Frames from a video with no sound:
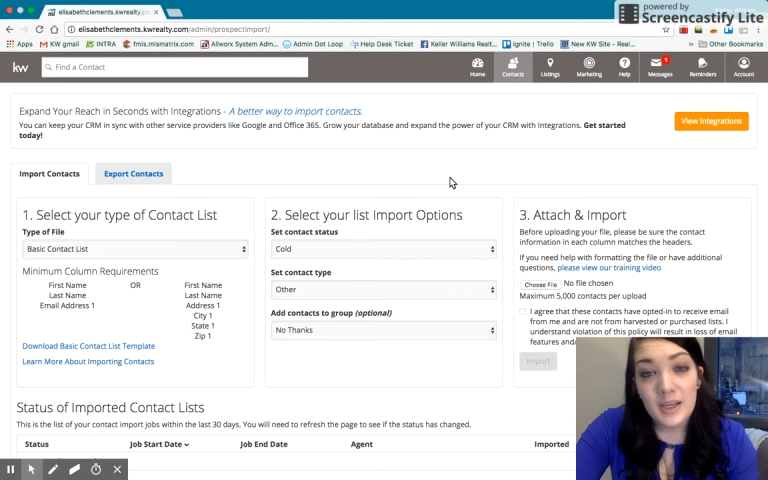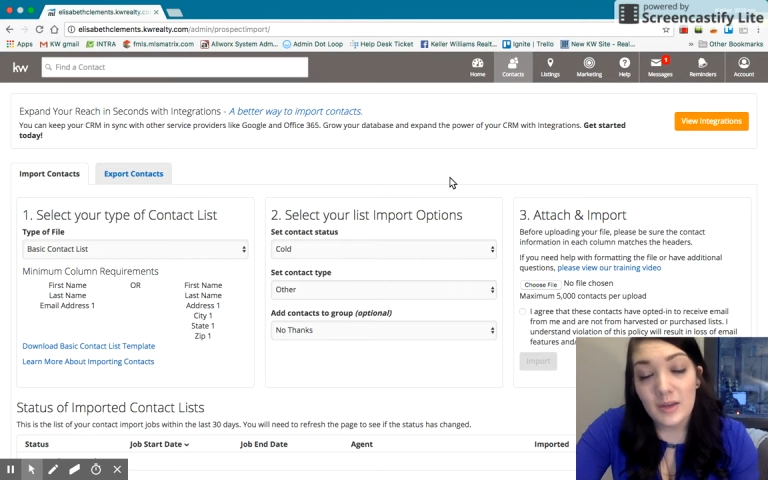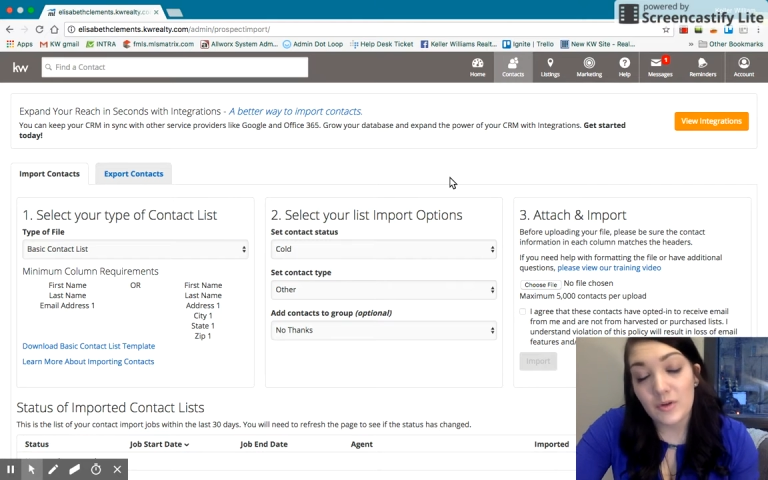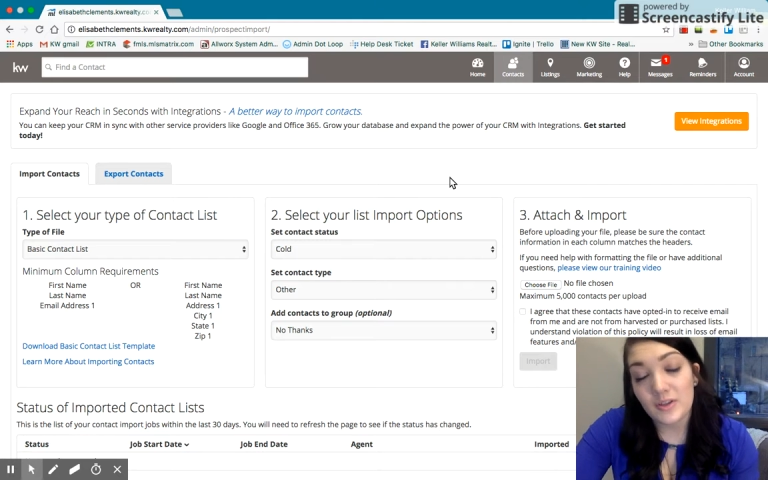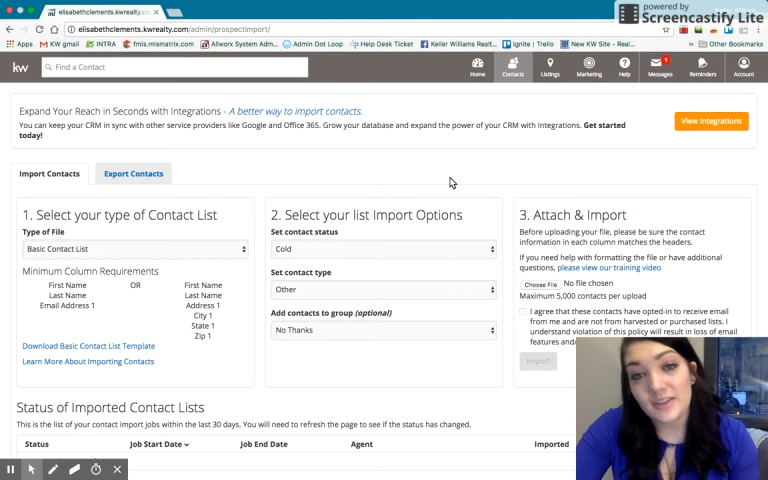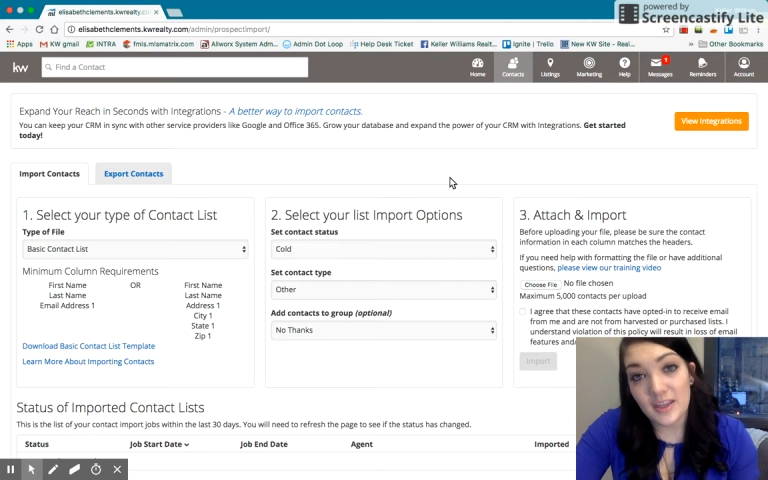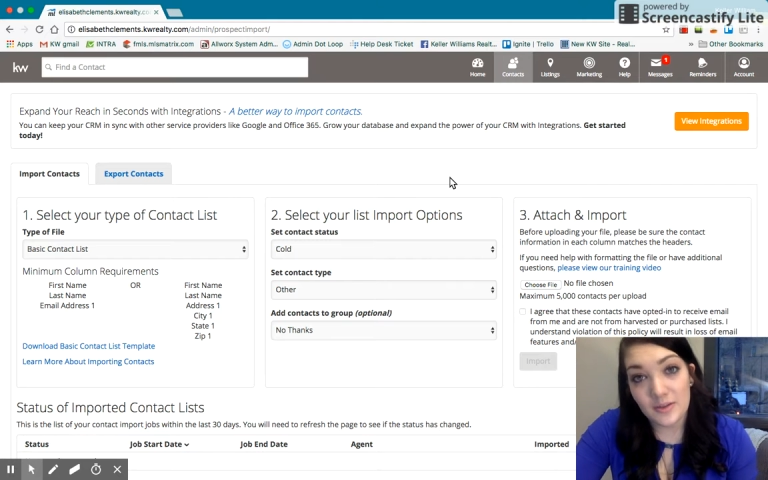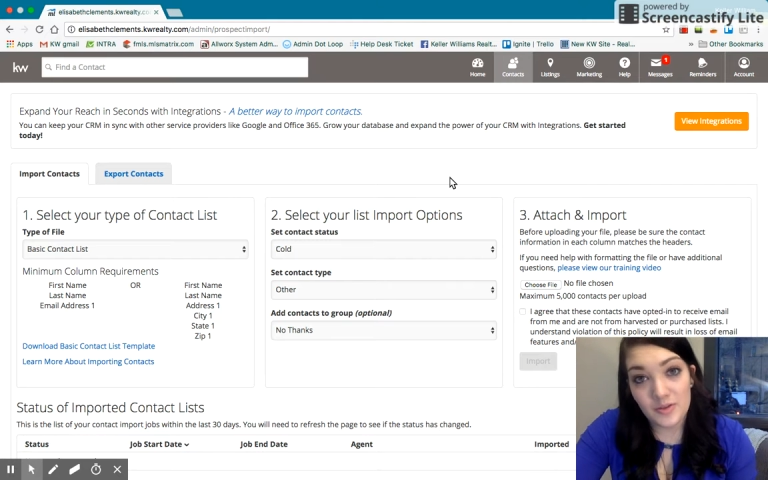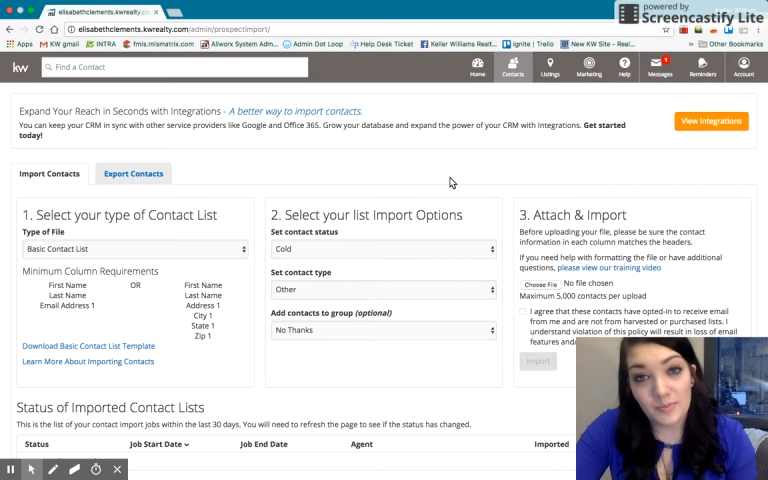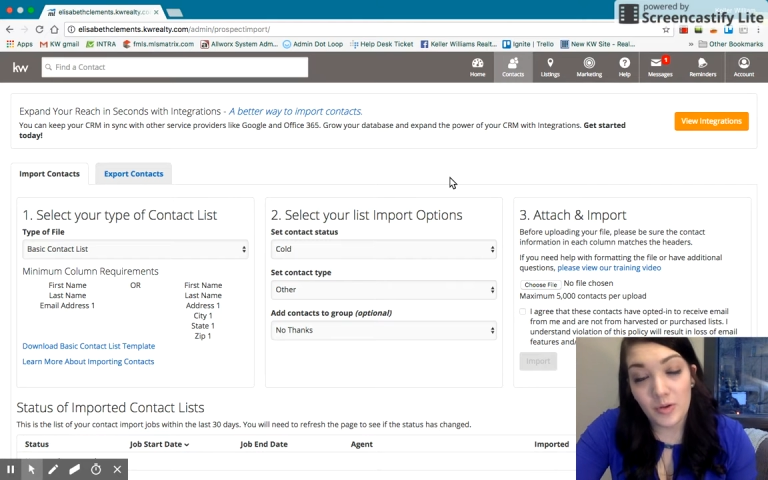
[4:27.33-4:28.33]
Once
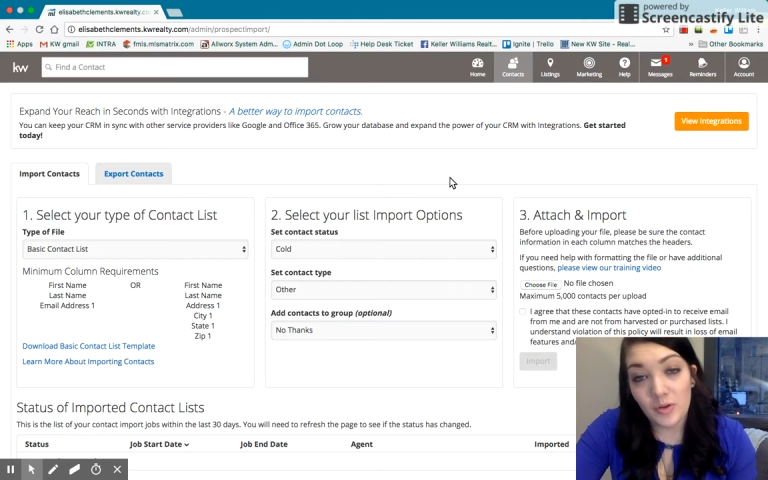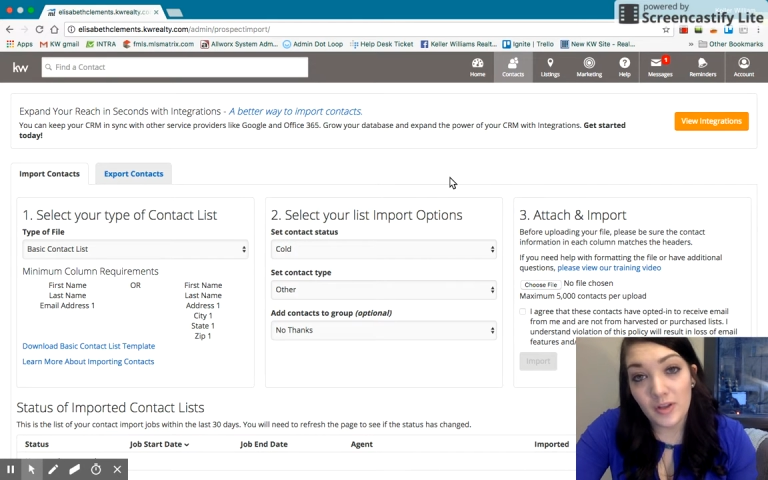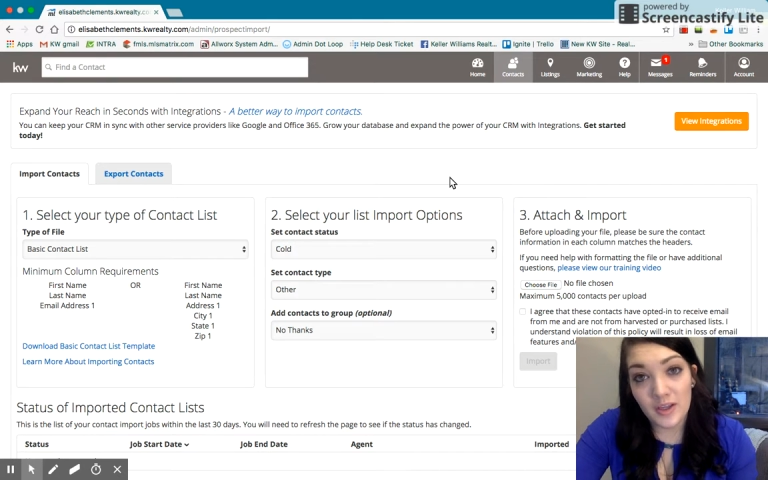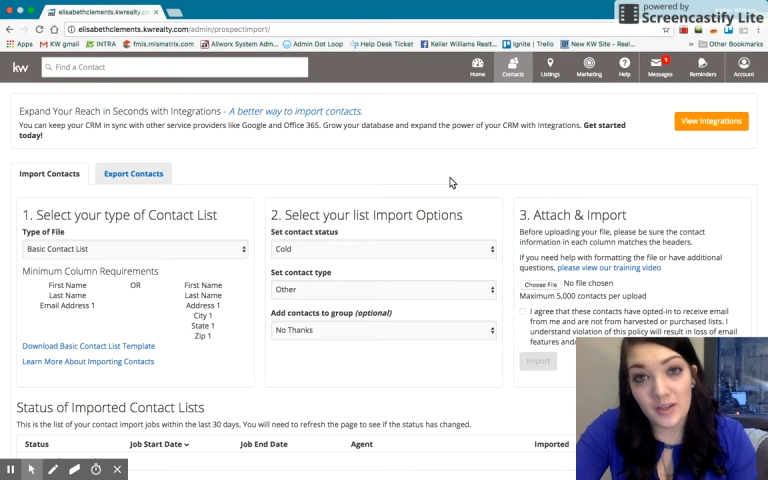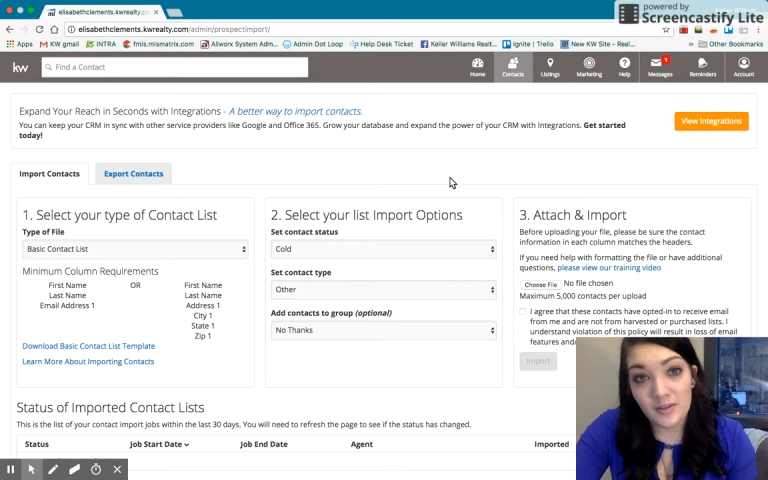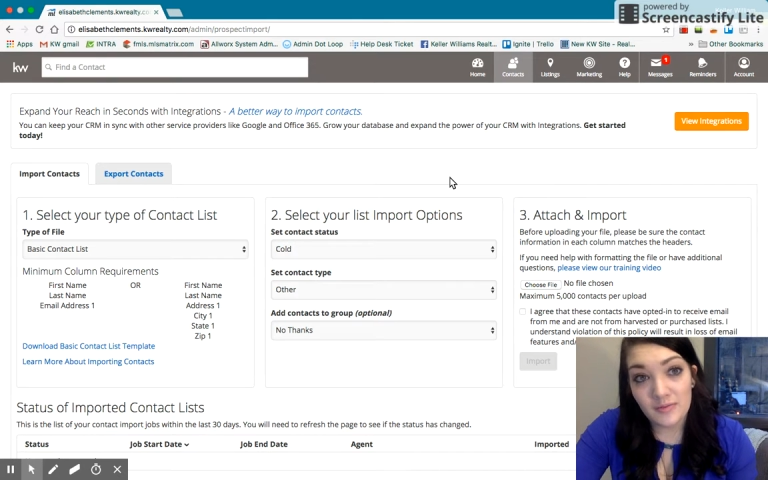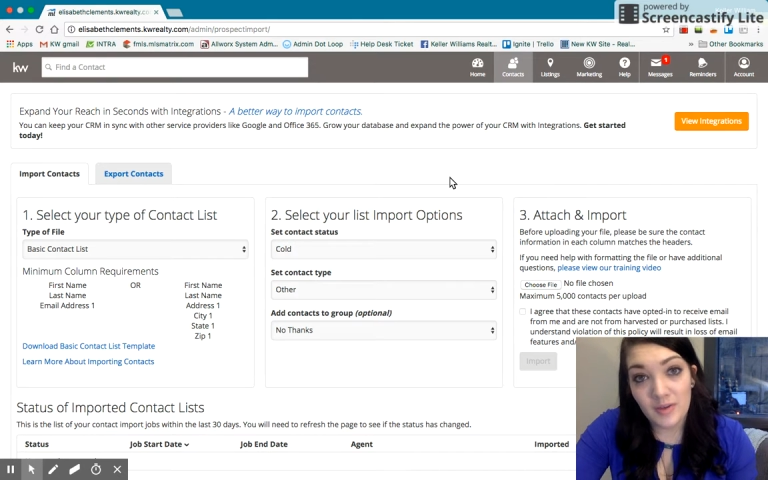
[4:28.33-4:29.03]
those pull in,